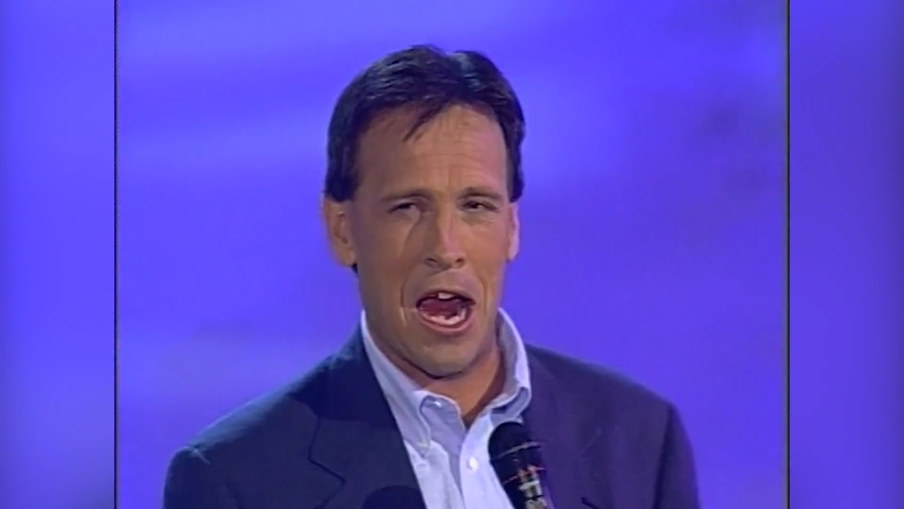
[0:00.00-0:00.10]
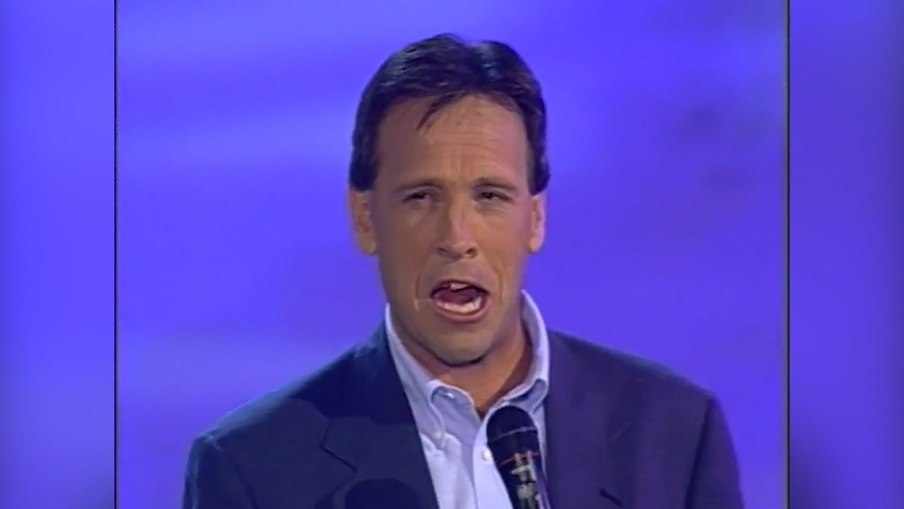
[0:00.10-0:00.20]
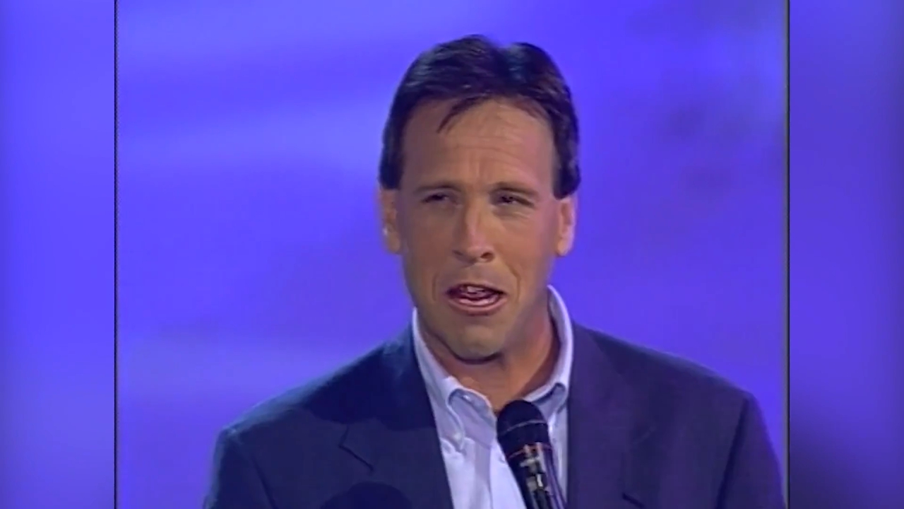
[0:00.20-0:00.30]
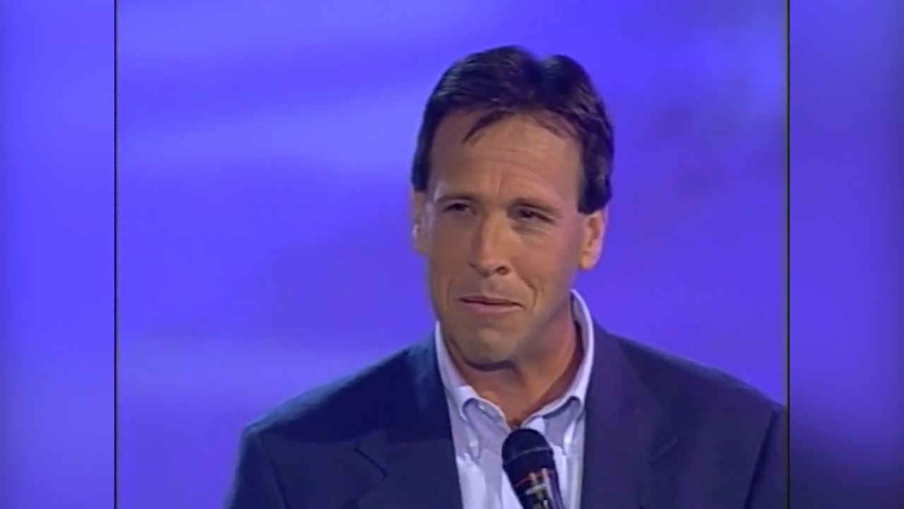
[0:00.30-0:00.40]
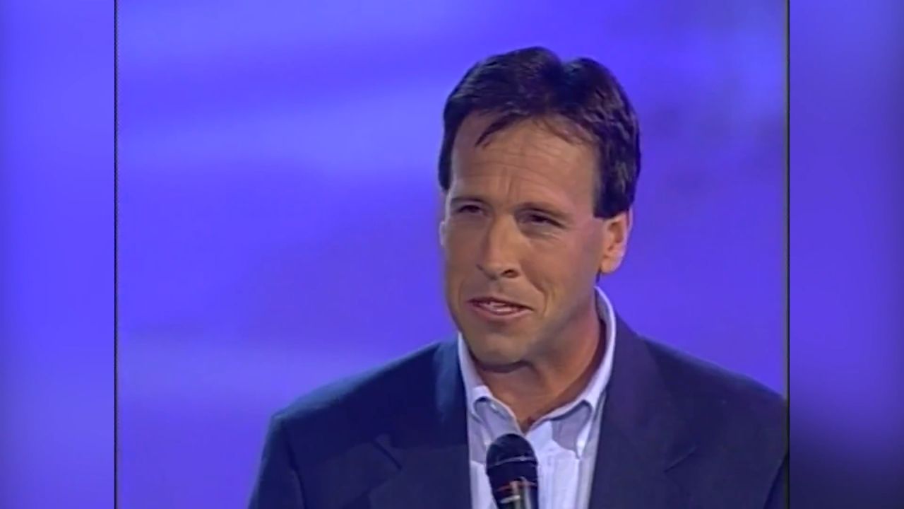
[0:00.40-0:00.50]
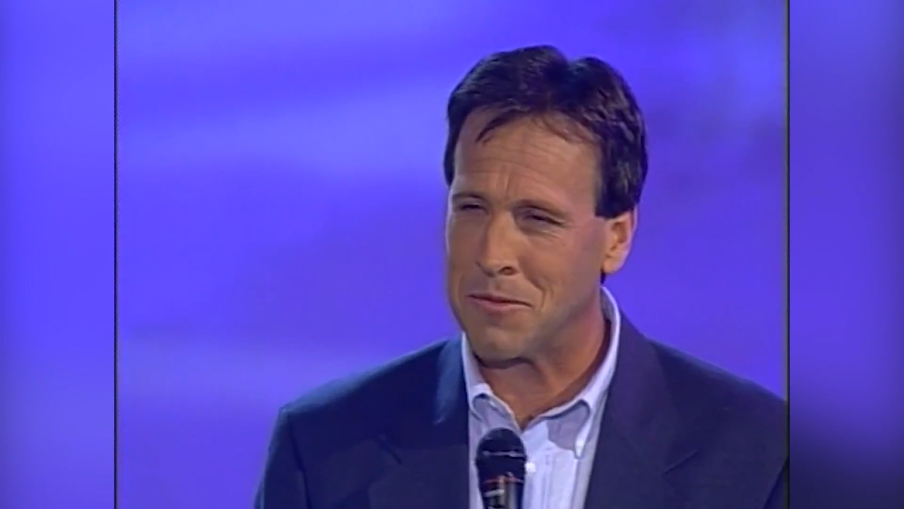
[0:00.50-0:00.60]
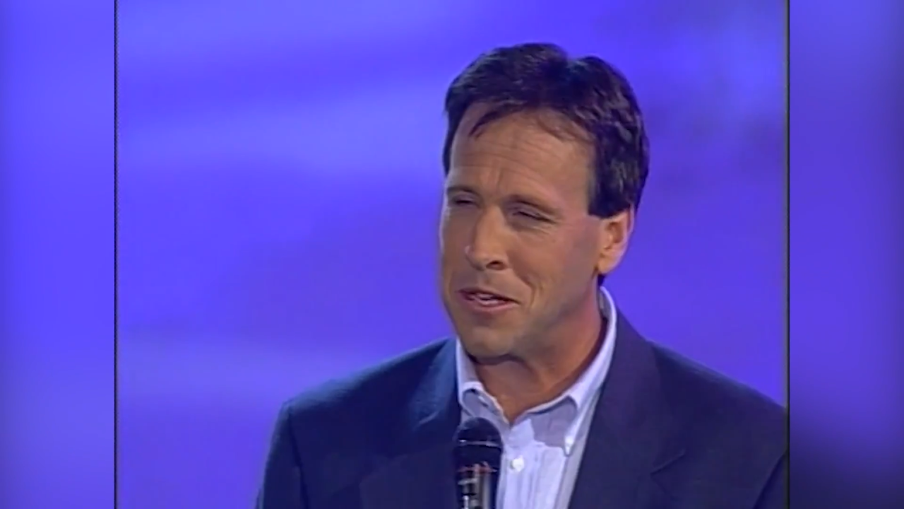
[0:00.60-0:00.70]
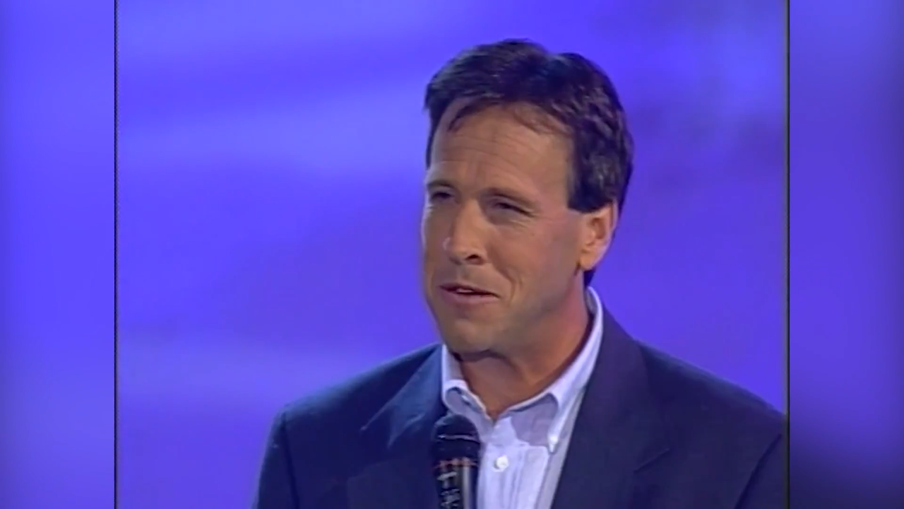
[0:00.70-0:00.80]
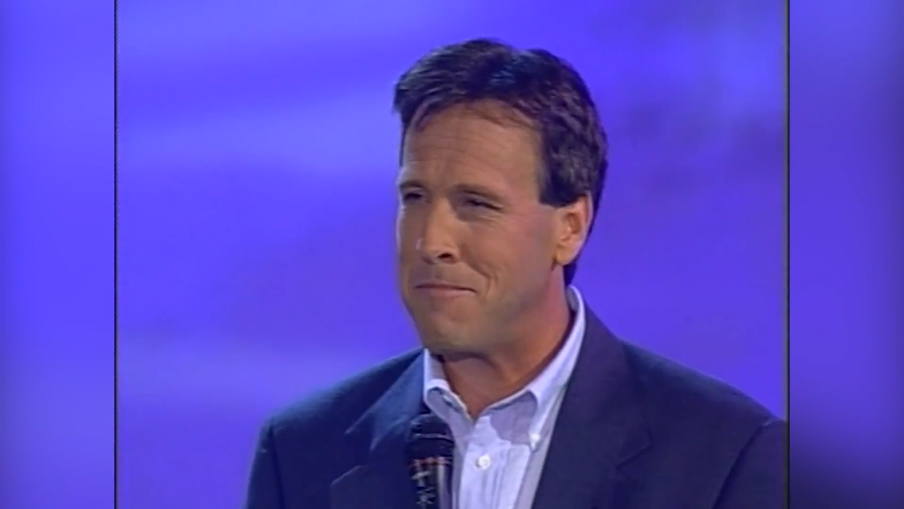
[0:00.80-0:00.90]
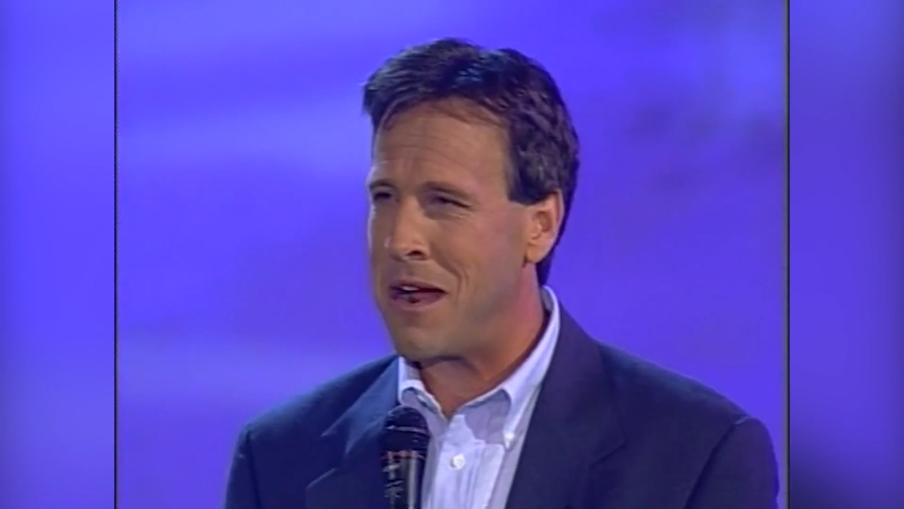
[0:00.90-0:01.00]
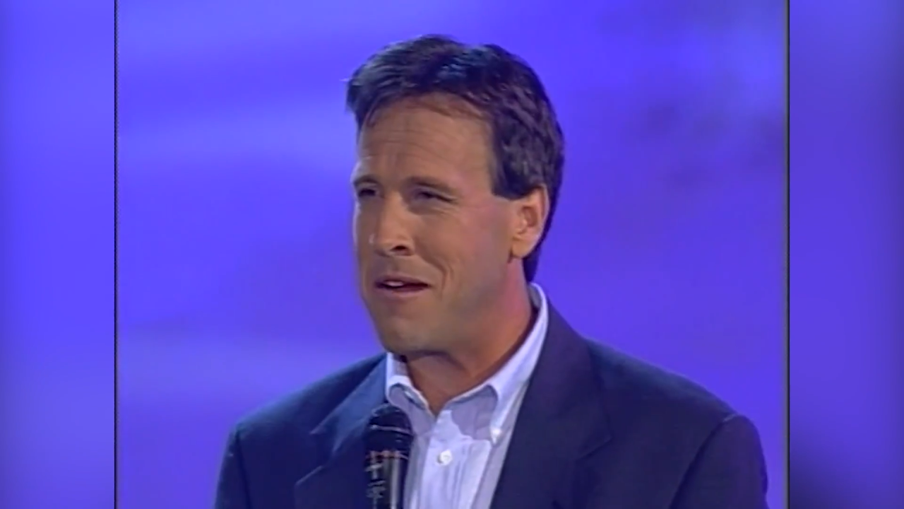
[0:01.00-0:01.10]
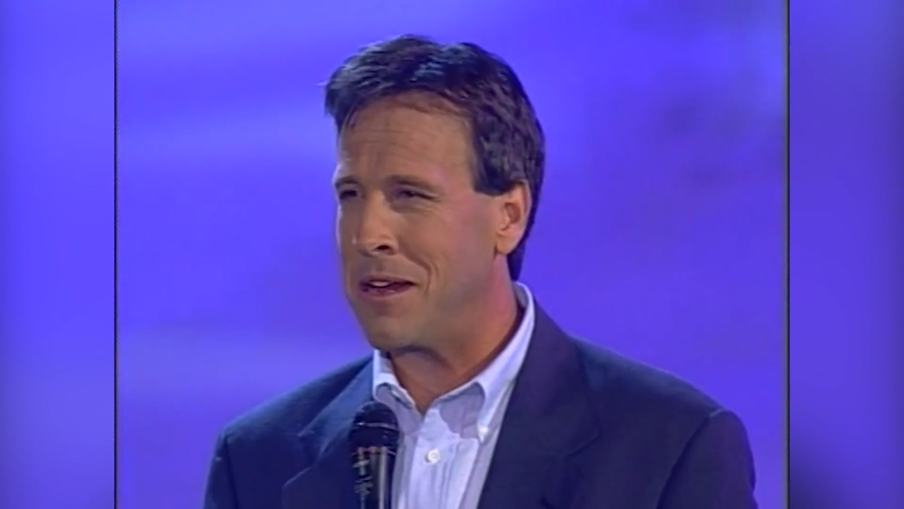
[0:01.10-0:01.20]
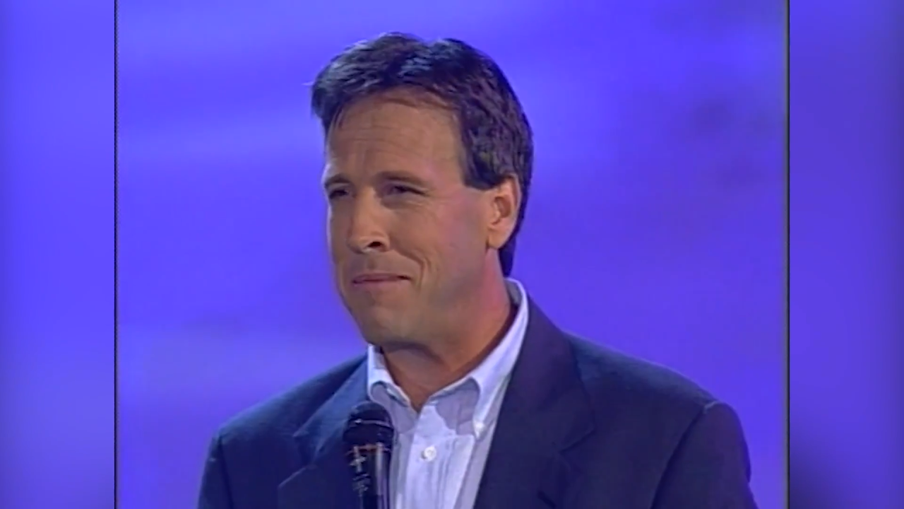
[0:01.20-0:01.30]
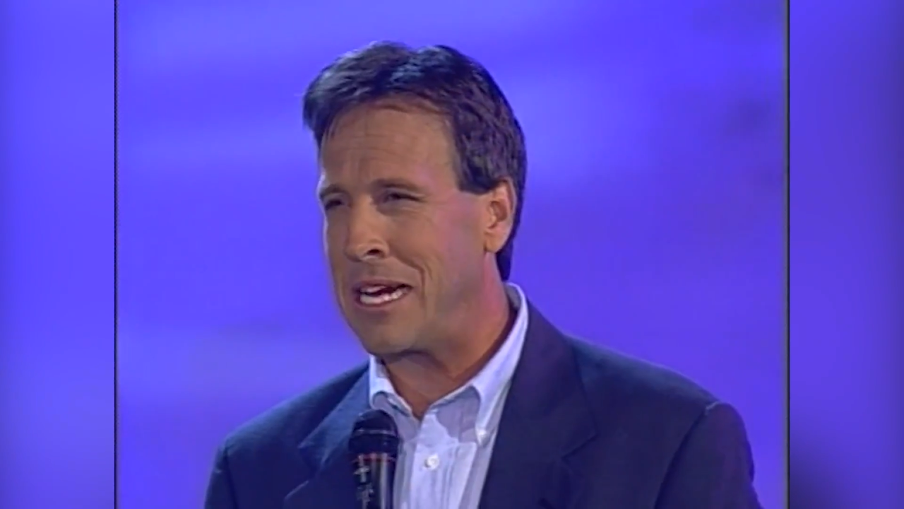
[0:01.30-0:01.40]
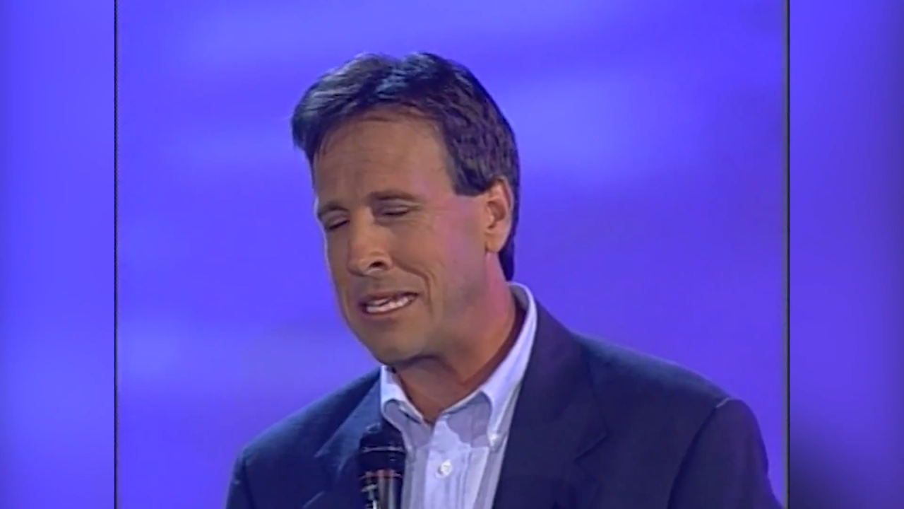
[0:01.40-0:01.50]
arguments when you're
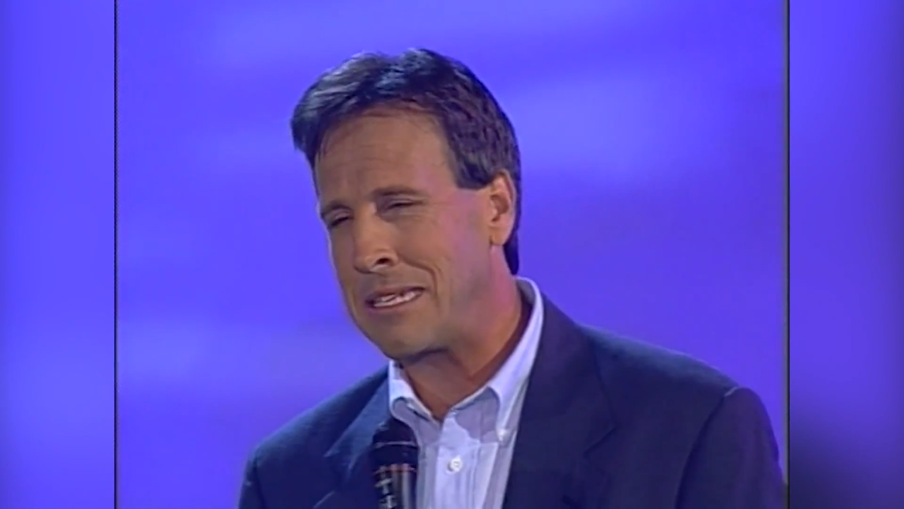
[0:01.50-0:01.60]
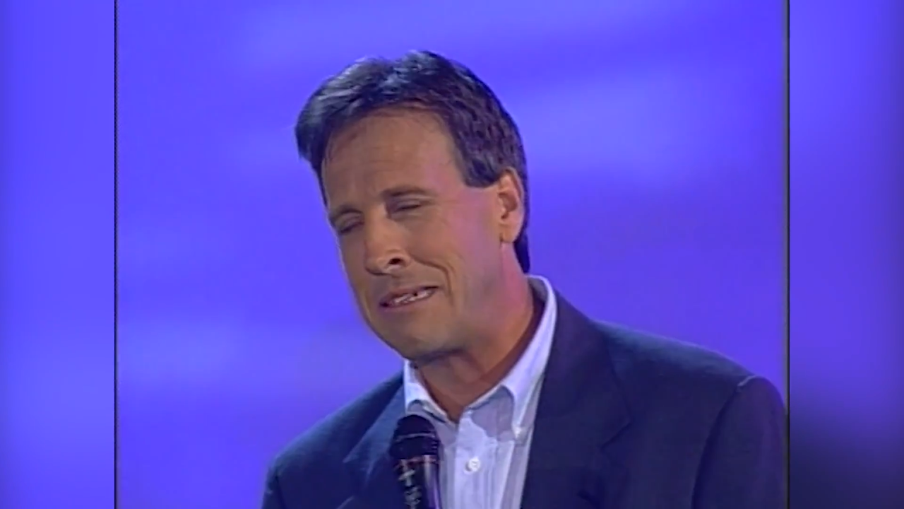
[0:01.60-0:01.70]
married, man.